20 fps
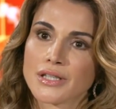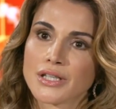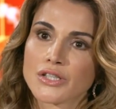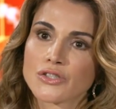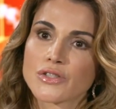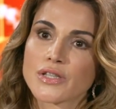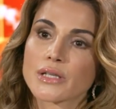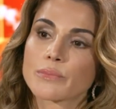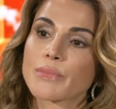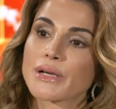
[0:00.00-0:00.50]

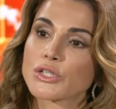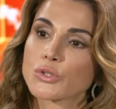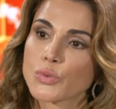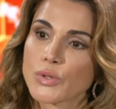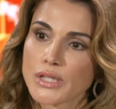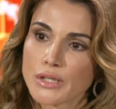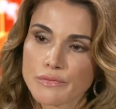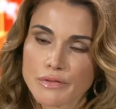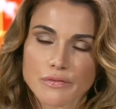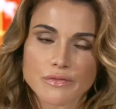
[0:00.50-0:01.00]
so that by
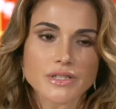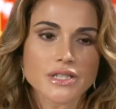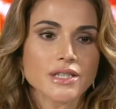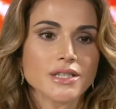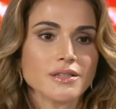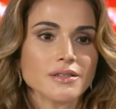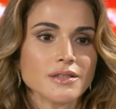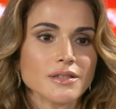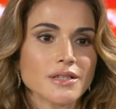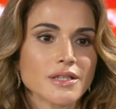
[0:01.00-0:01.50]

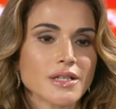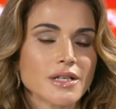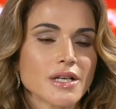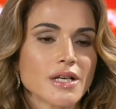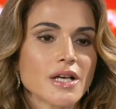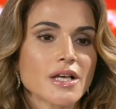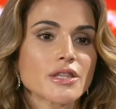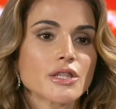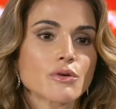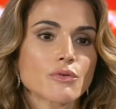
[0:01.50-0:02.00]
2015,
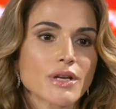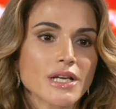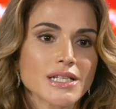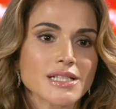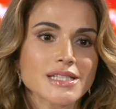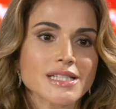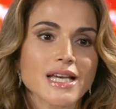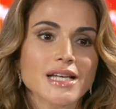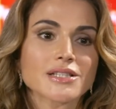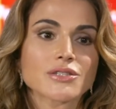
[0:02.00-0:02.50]
the
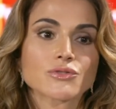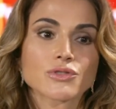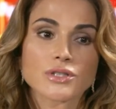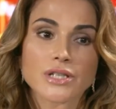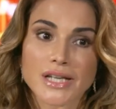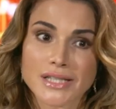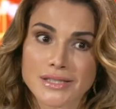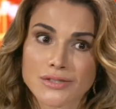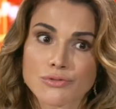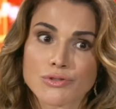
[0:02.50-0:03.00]
rates had
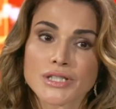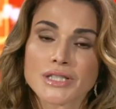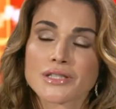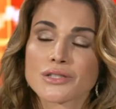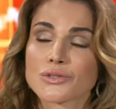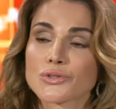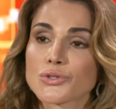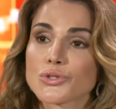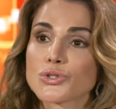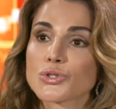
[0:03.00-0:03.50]

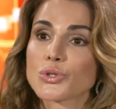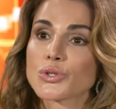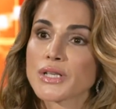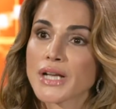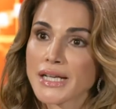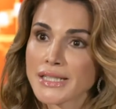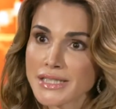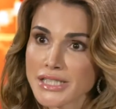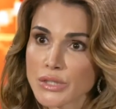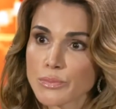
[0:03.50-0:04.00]
risen to
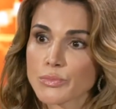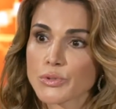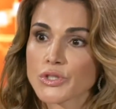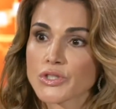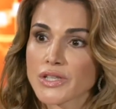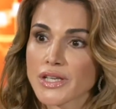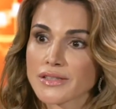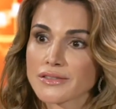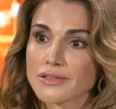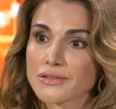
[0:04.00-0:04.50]

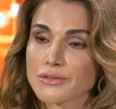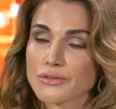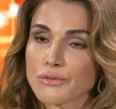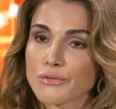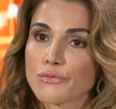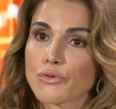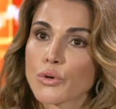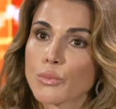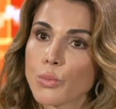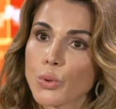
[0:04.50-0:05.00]
90%
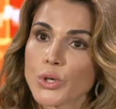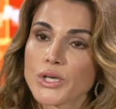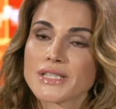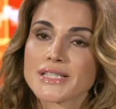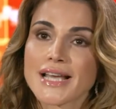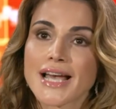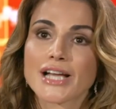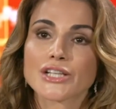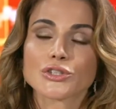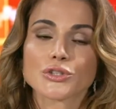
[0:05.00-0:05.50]
for boys
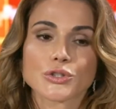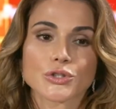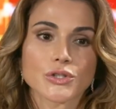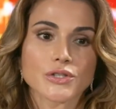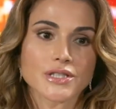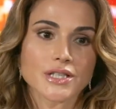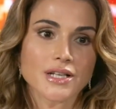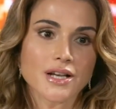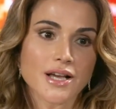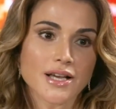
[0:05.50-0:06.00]
and
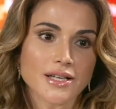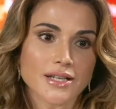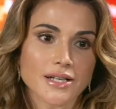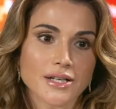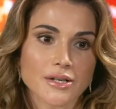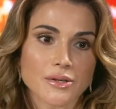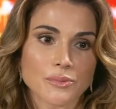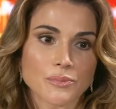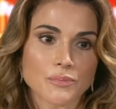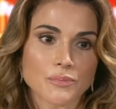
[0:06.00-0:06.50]
girls alike.